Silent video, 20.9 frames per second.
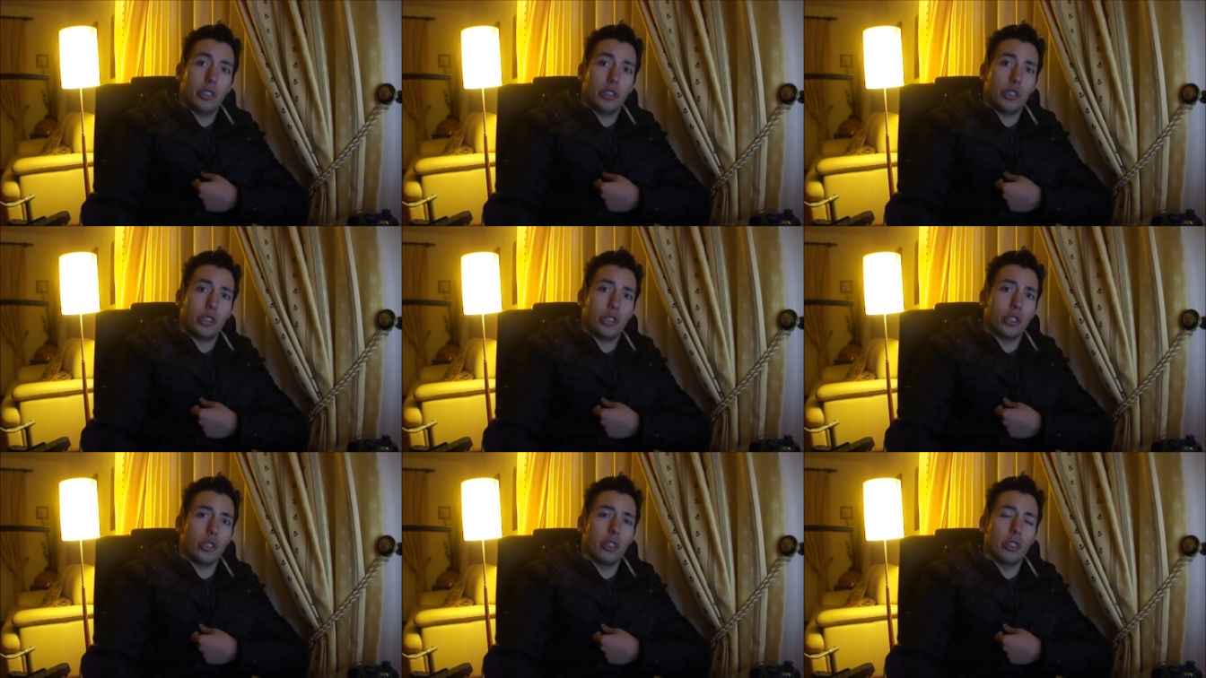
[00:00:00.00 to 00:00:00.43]

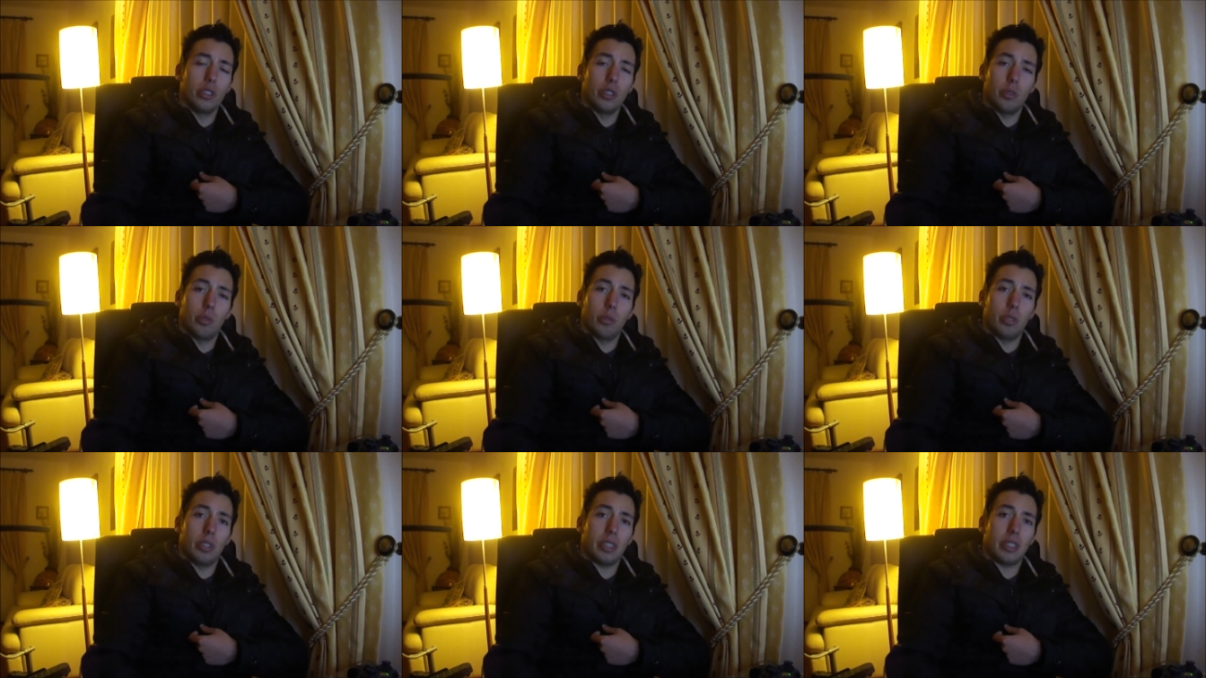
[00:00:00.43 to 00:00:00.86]
should
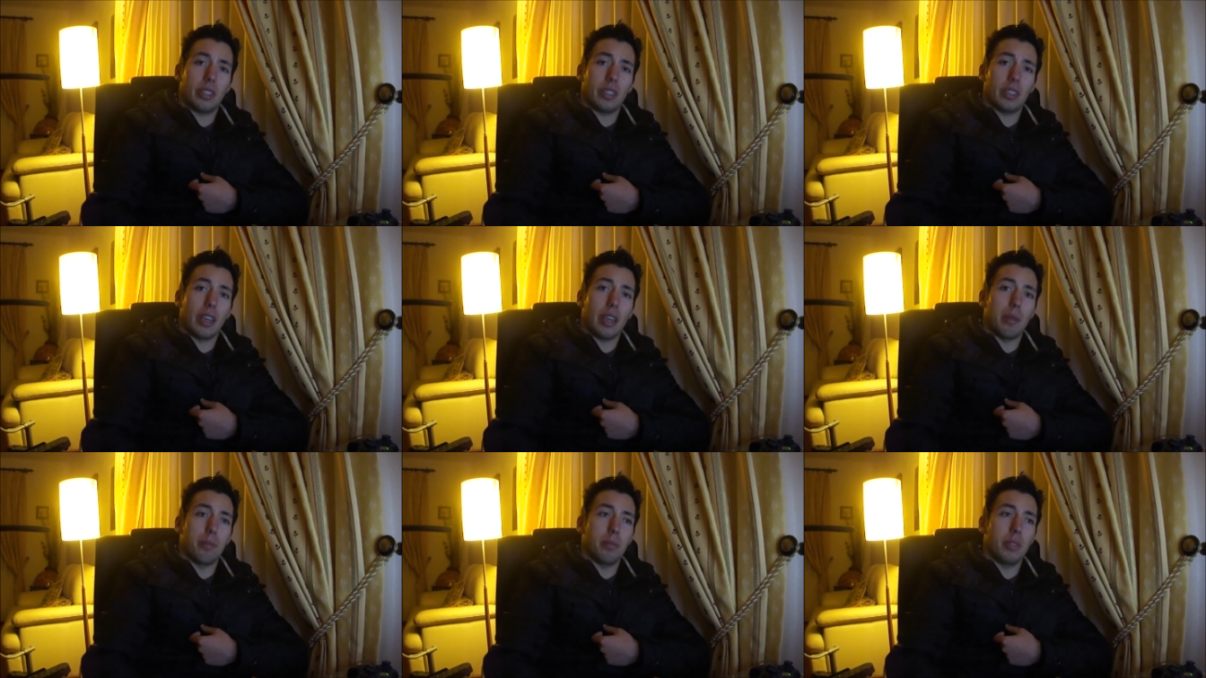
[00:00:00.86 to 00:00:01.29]
know that
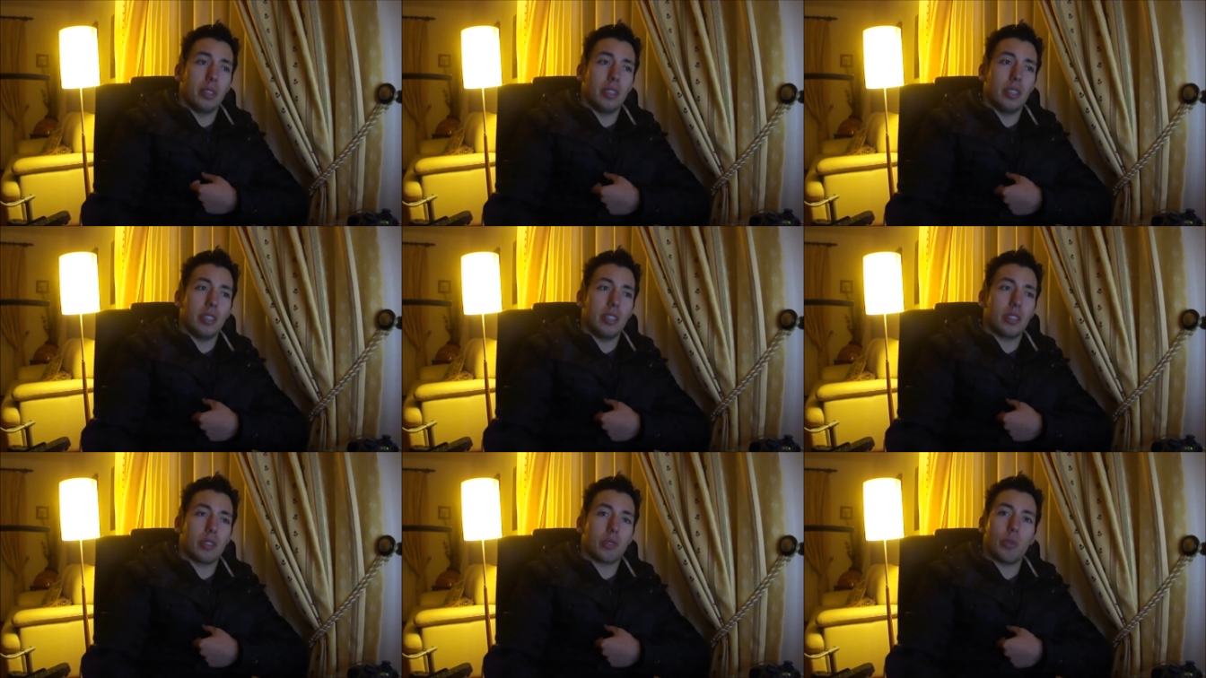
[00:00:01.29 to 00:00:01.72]

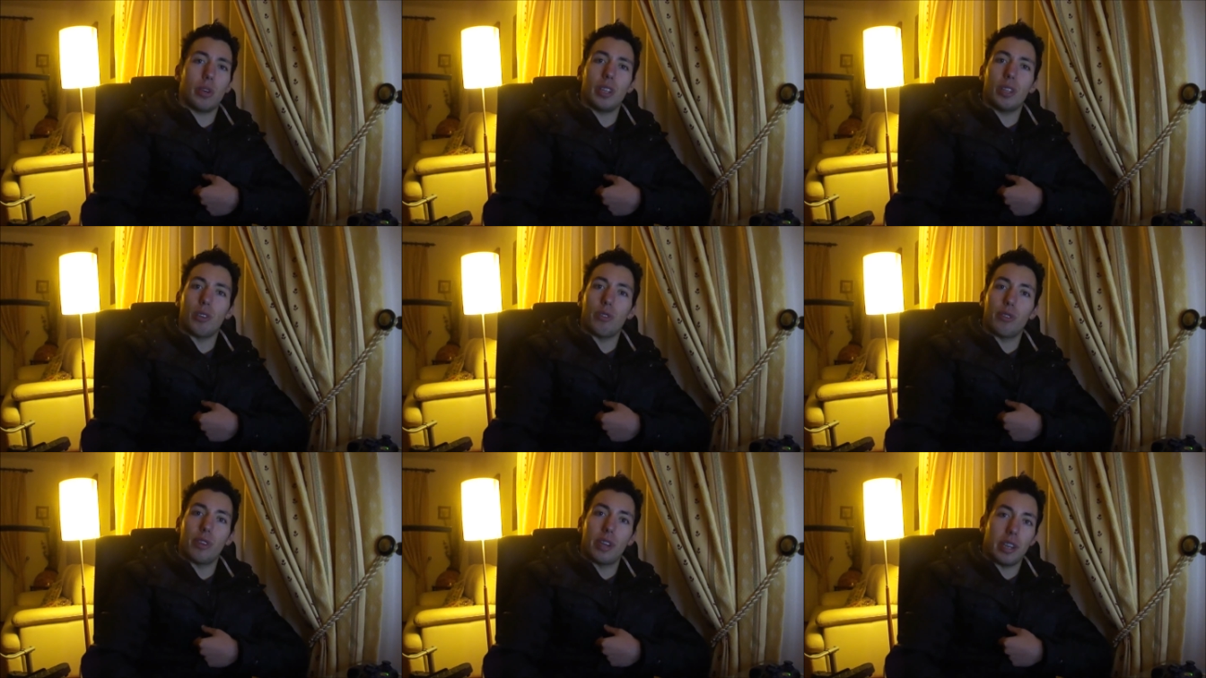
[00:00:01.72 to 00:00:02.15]
AMD is
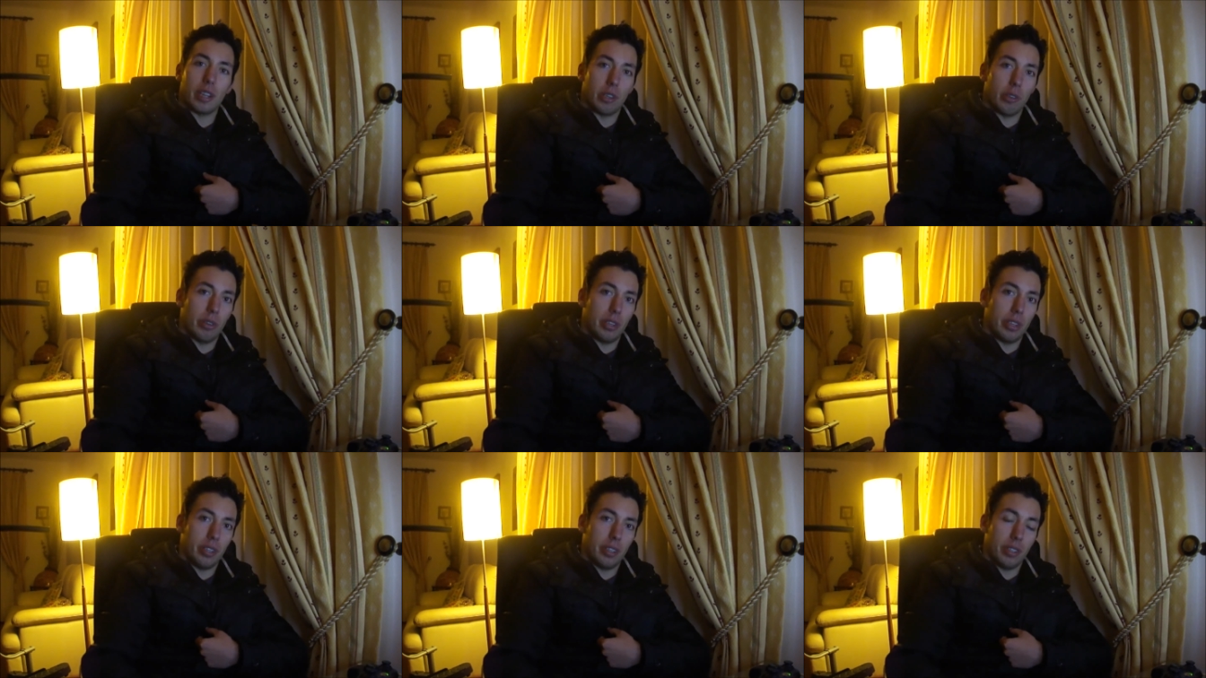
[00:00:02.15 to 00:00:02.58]
quite of
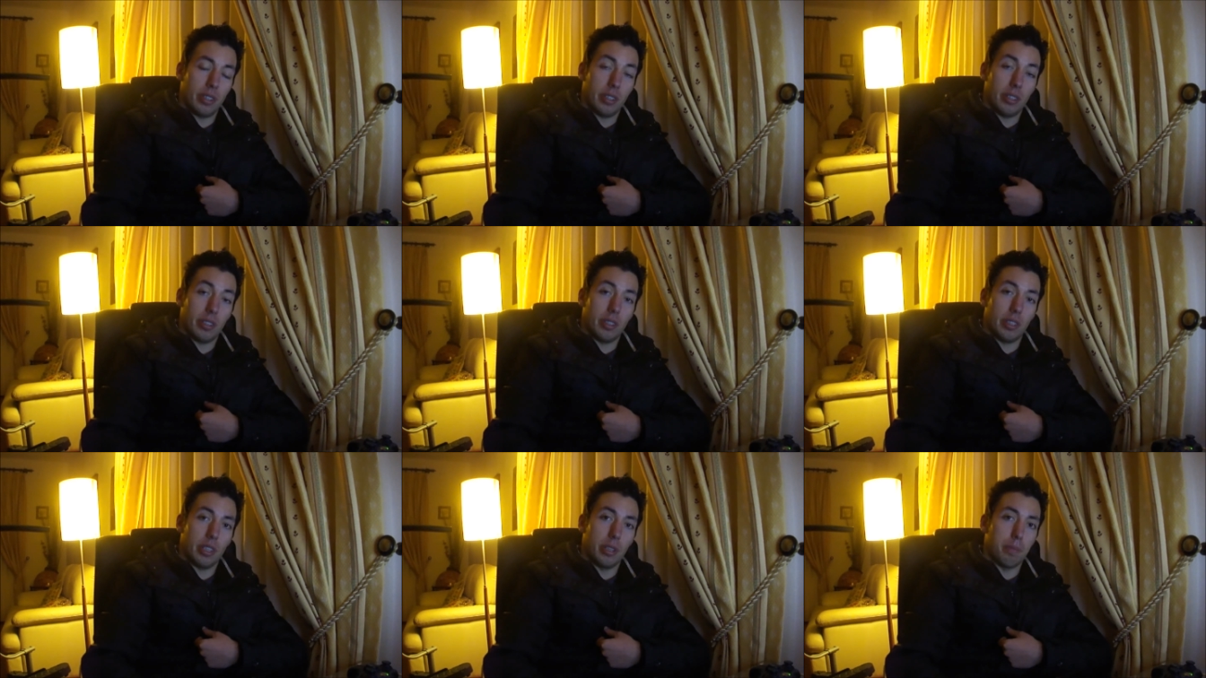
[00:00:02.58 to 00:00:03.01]
hungry
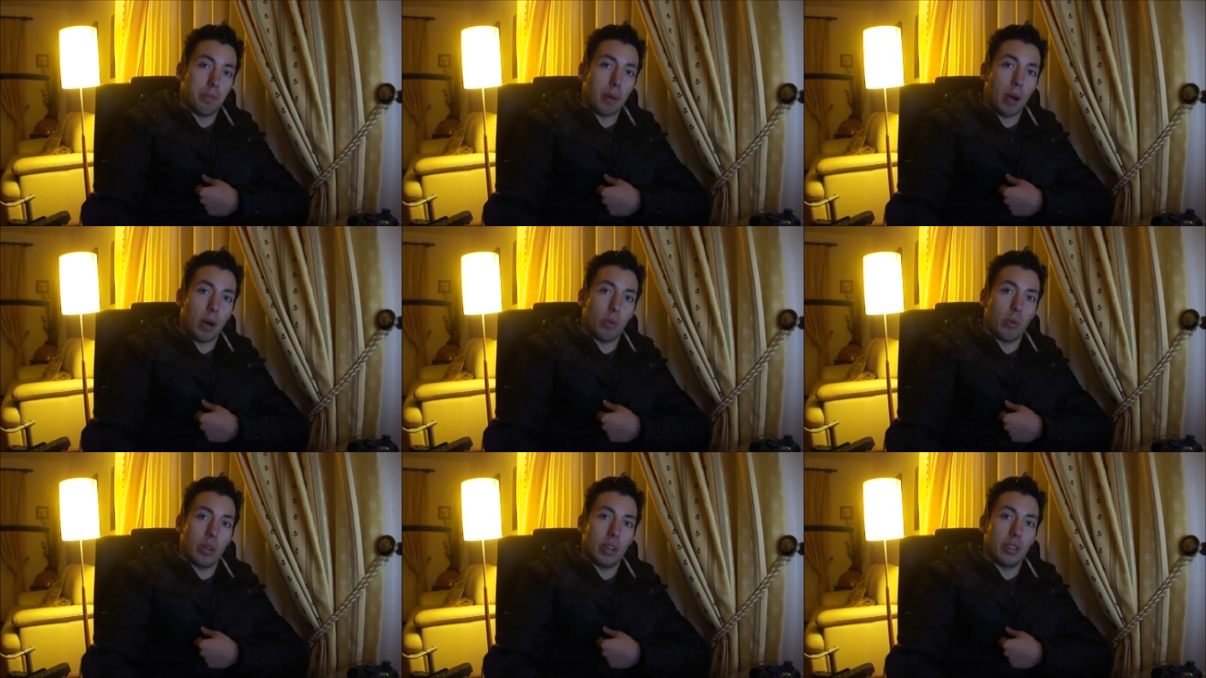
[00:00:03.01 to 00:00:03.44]
in
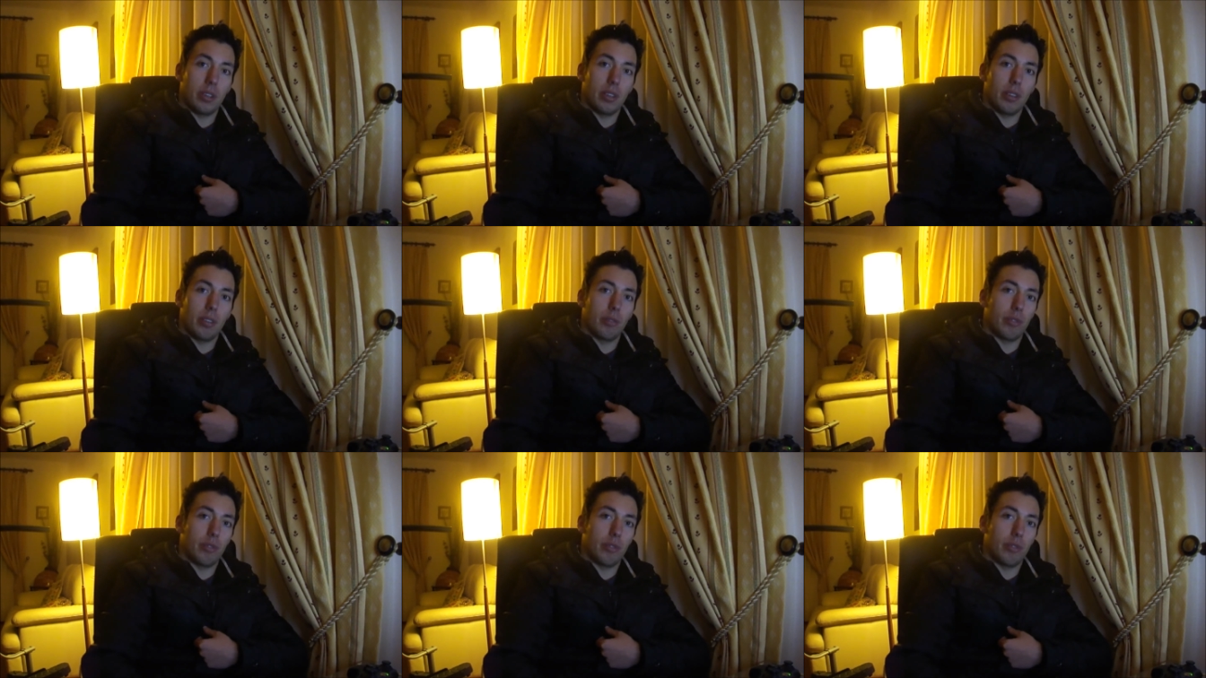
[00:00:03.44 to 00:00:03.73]
power.